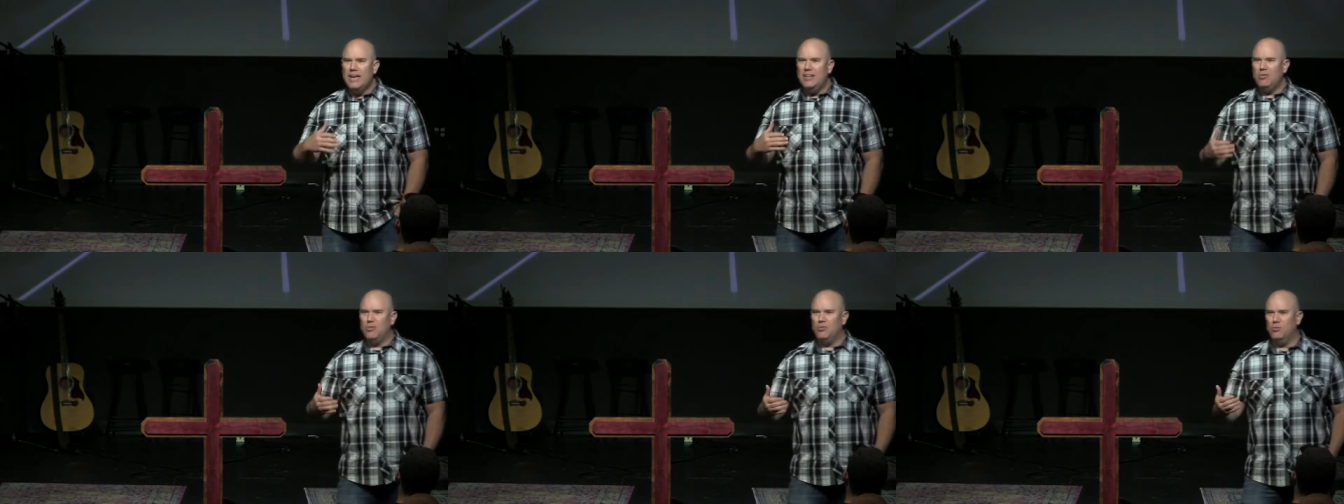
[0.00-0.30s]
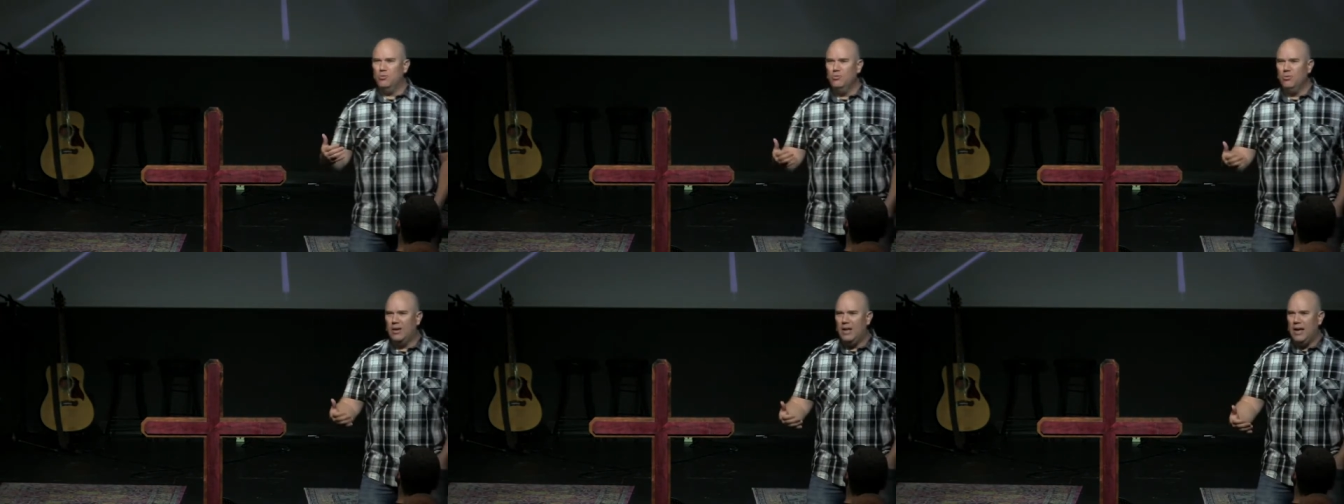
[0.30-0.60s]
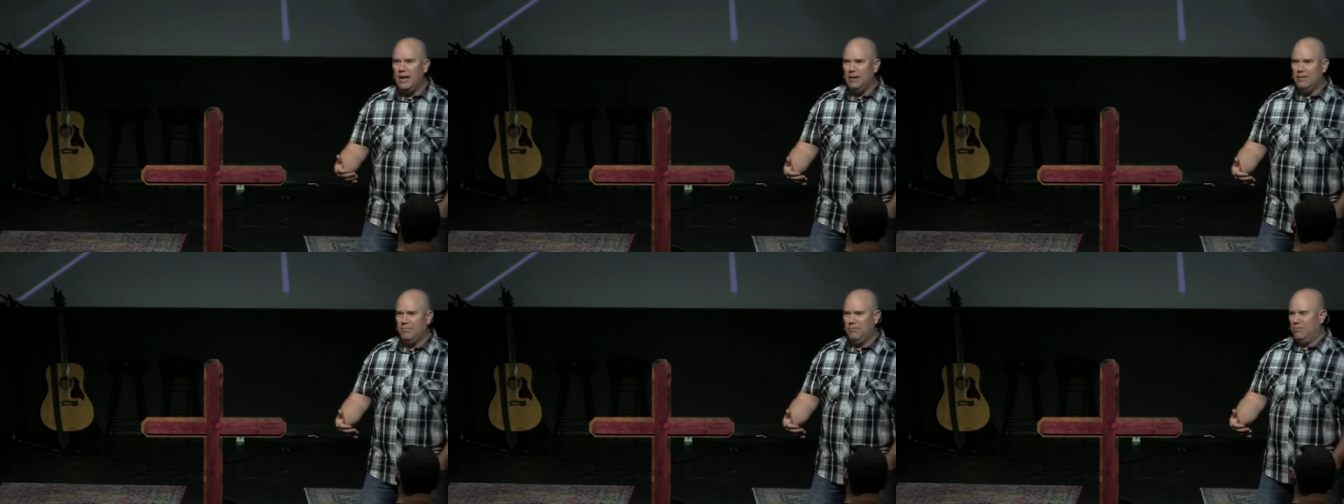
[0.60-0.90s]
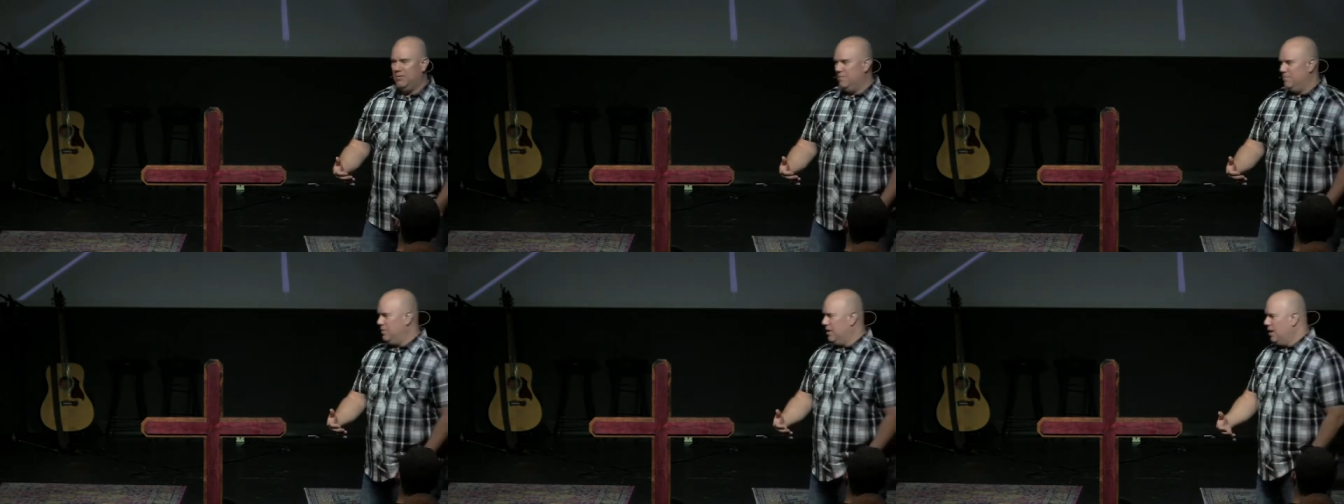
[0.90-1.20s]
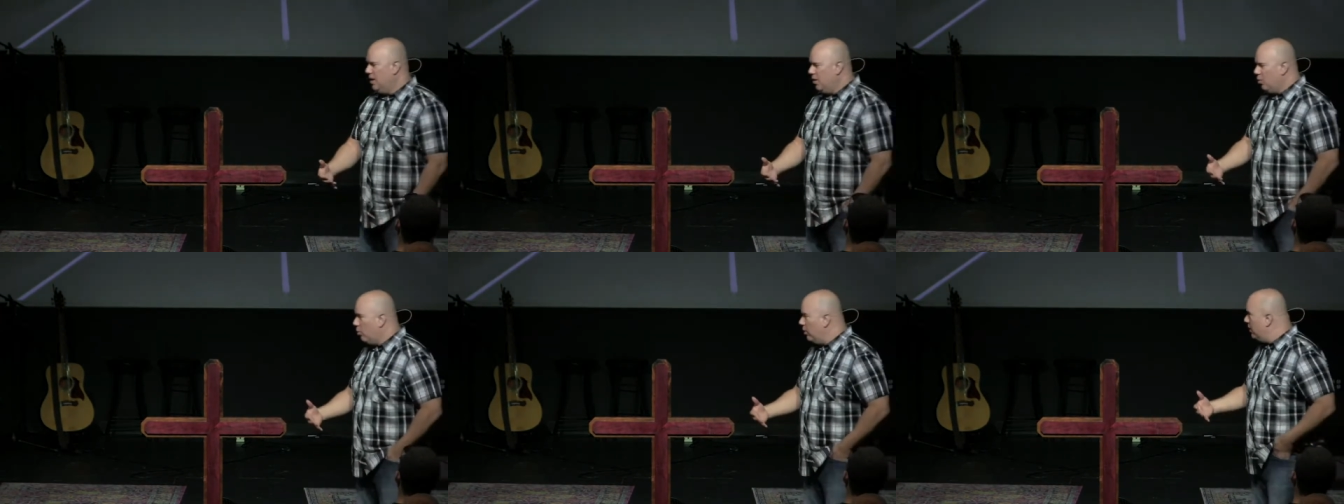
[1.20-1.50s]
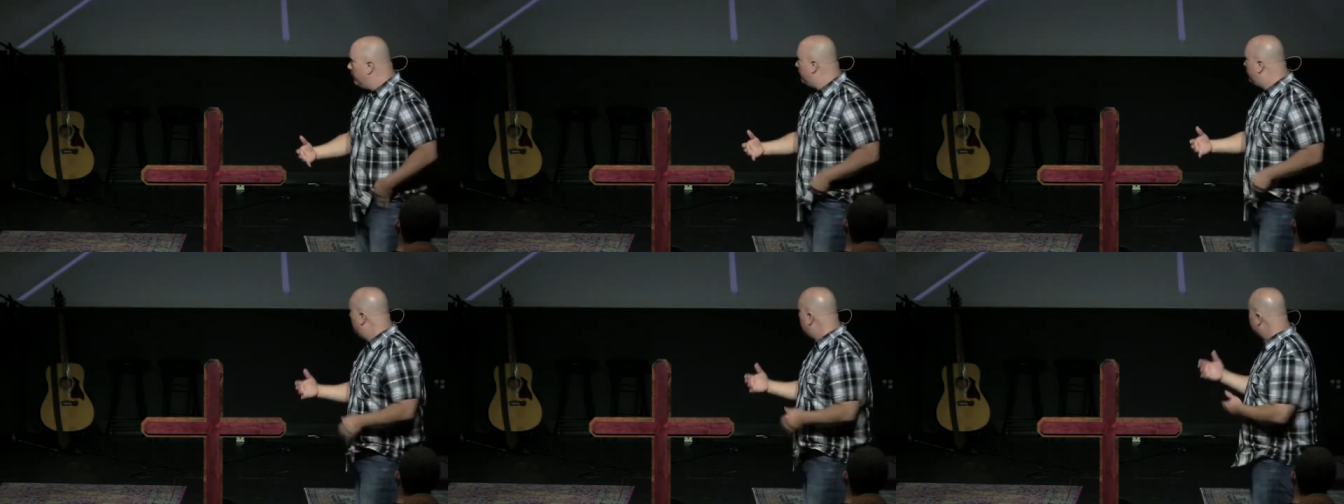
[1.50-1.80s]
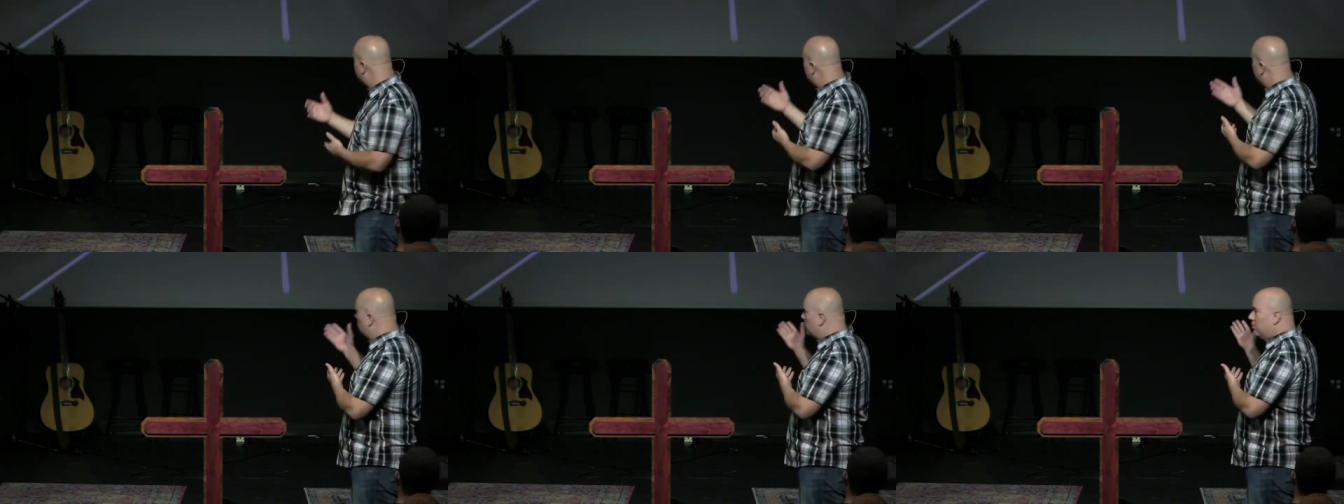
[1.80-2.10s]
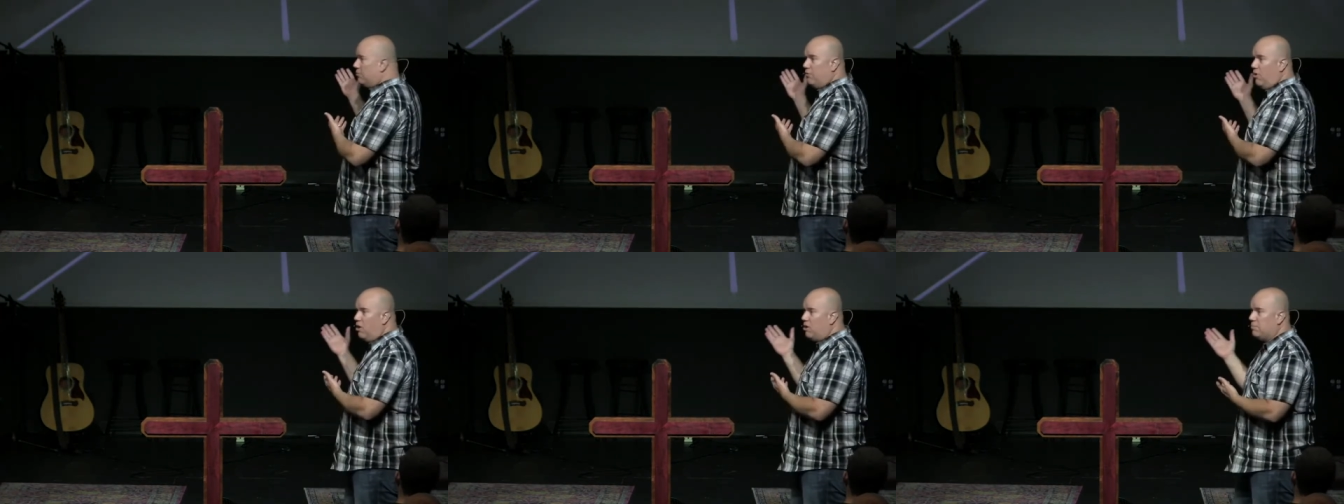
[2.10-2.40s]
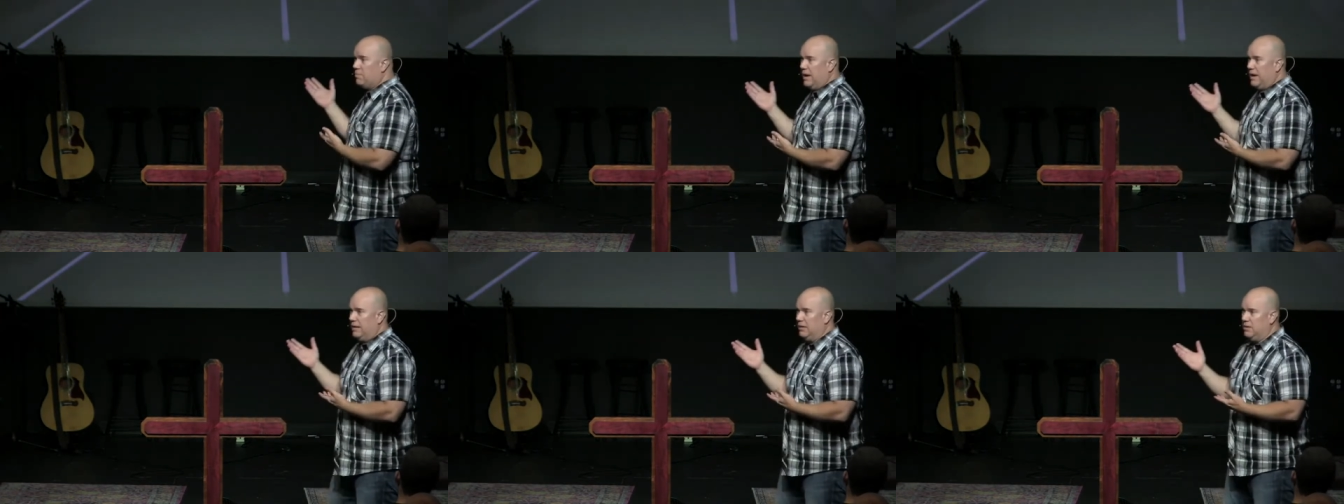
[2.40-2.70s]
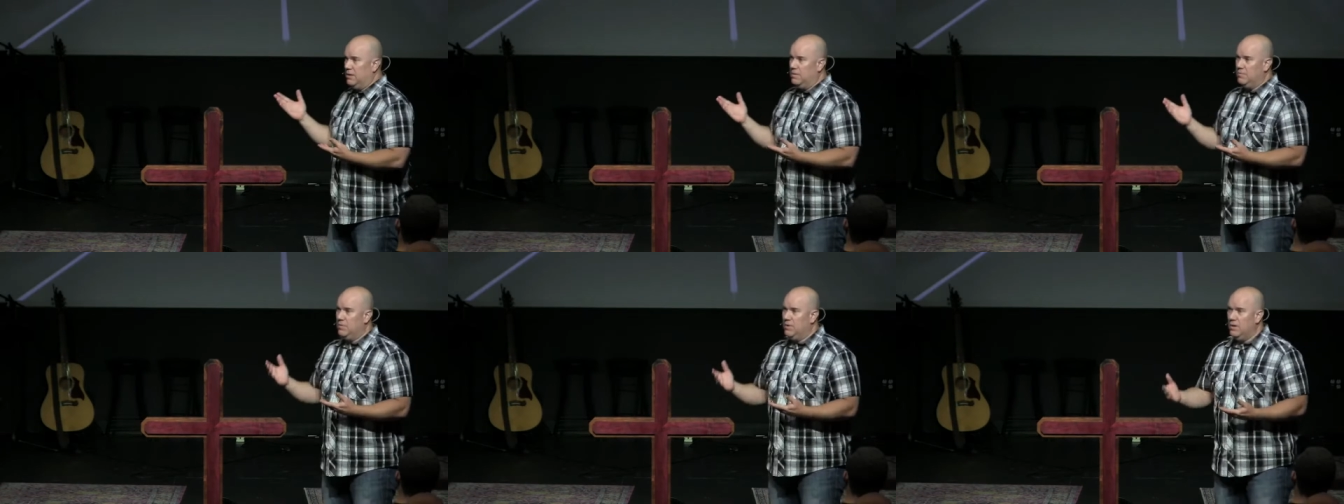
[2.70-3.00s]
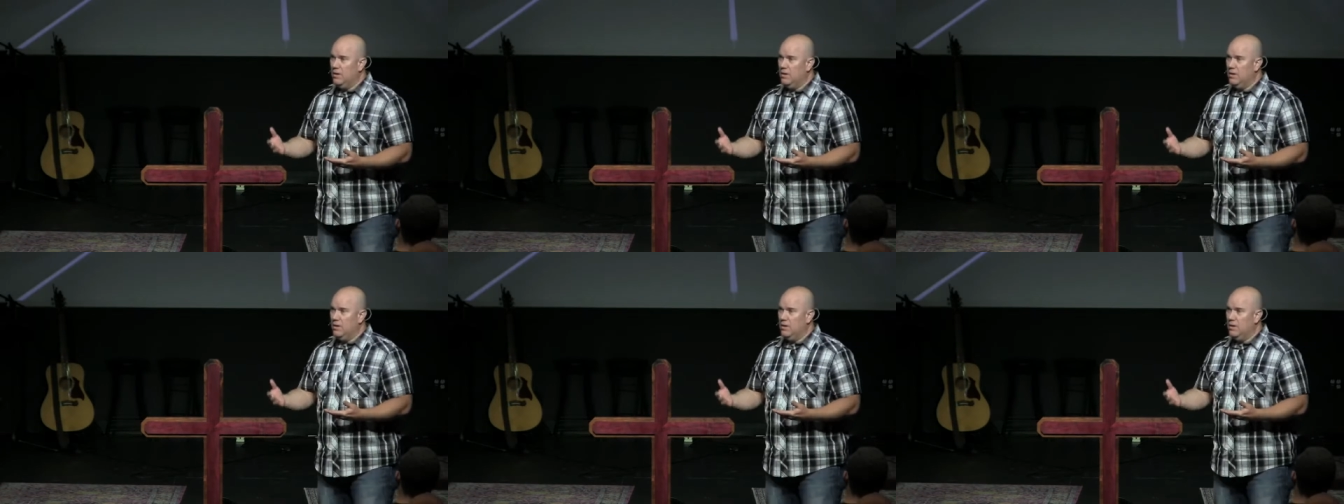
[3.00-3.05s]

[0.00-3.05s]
get through life when it feels like you're in a fog bank.